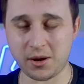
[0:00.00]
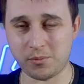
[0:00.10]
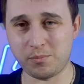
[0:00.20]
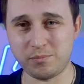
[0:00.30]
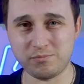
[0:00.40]

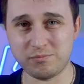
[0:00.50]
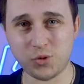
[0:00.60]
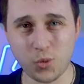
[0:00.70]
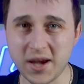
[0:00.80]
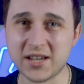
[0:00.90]
Now,
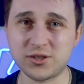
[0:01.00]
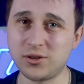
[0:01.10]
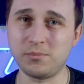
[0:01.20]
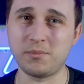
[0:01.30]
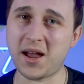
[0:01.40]
quick
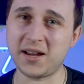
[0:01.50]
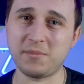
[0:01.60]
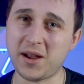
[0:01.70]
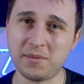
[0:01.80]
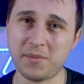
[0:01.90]
sum,
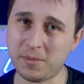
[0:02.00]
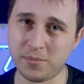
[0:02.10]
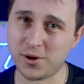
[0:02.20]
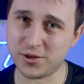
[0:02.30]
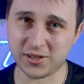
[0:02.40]
my
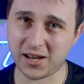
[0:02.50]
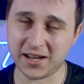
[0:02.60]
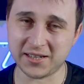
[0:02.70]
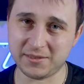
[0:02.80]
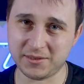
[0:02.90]

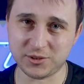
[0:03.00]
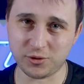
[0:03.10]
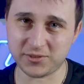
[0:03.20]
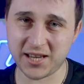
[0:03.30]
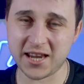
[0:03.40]
personal
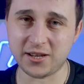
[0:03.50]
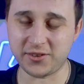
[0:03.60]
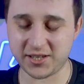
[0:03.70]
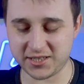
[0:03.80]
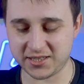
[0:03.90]
sort of take
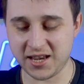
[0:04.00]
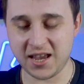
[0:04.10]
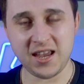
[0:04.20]
on this is,